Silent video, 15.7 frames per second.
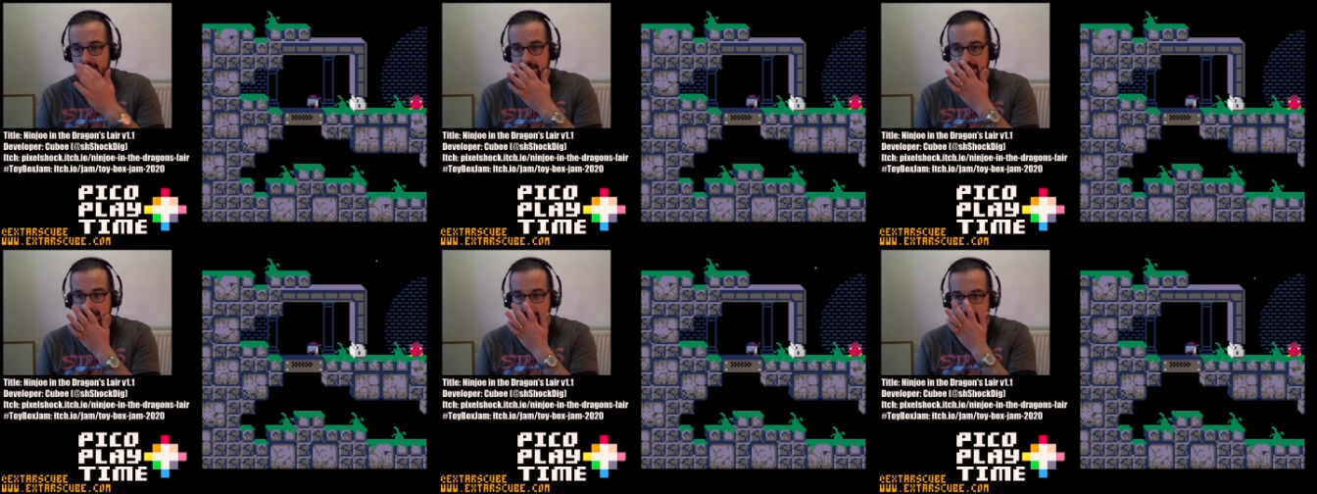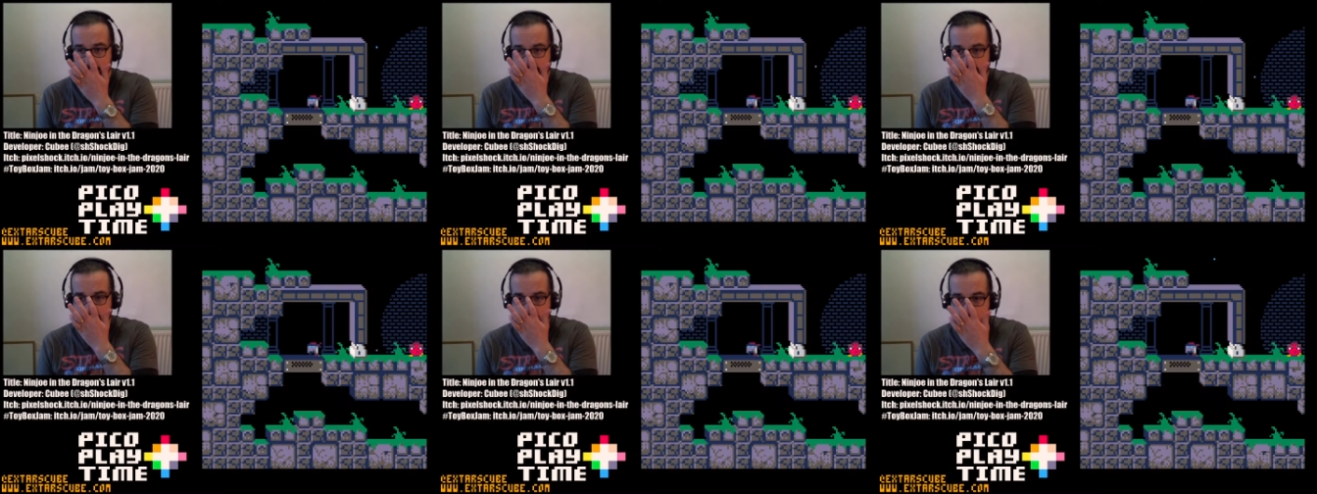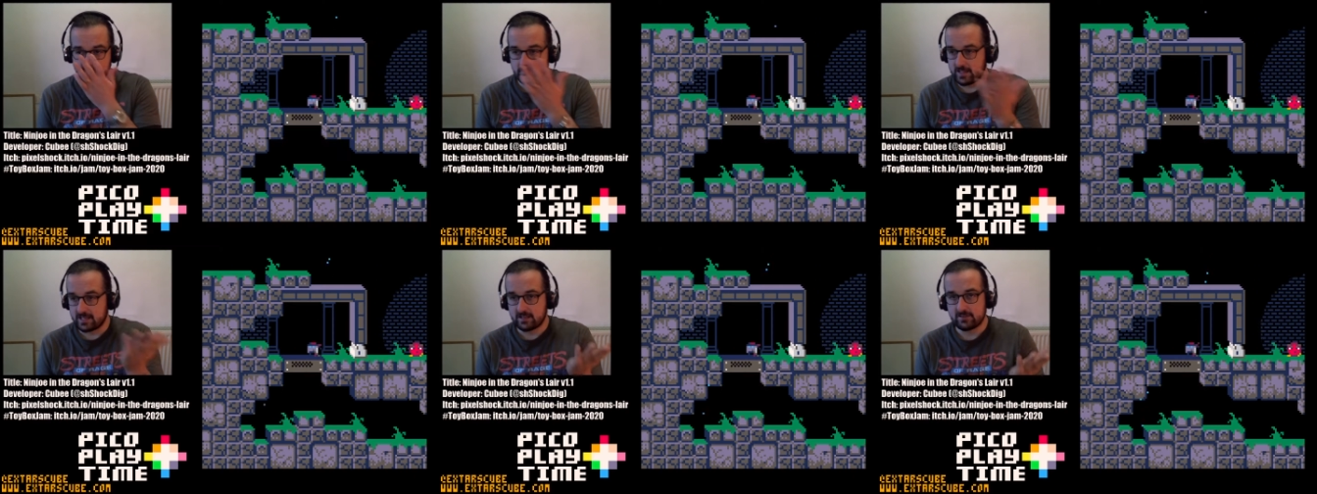
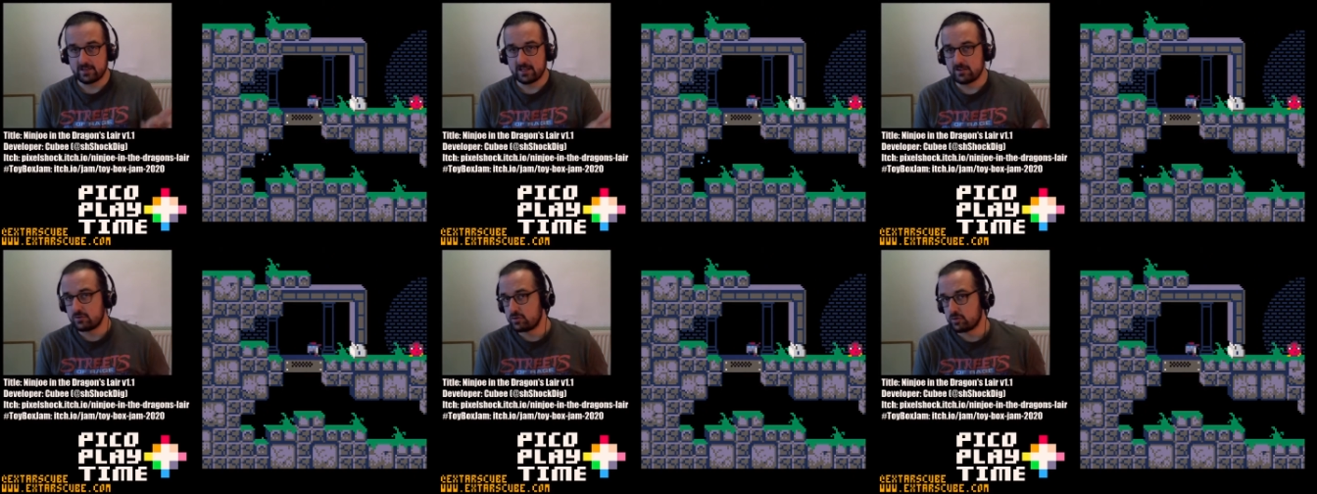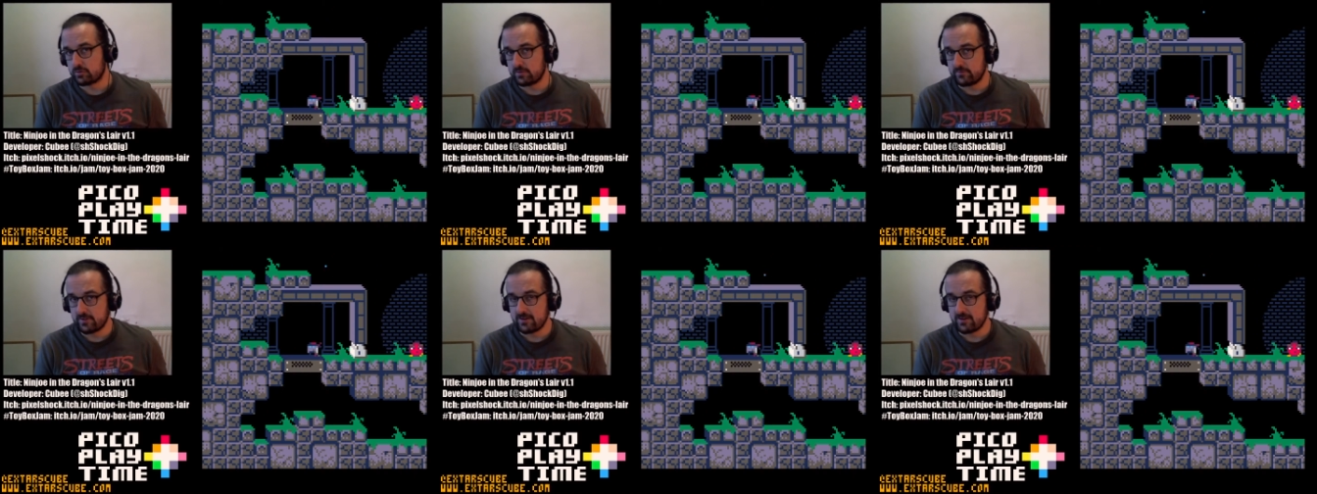Like I say, it's just a very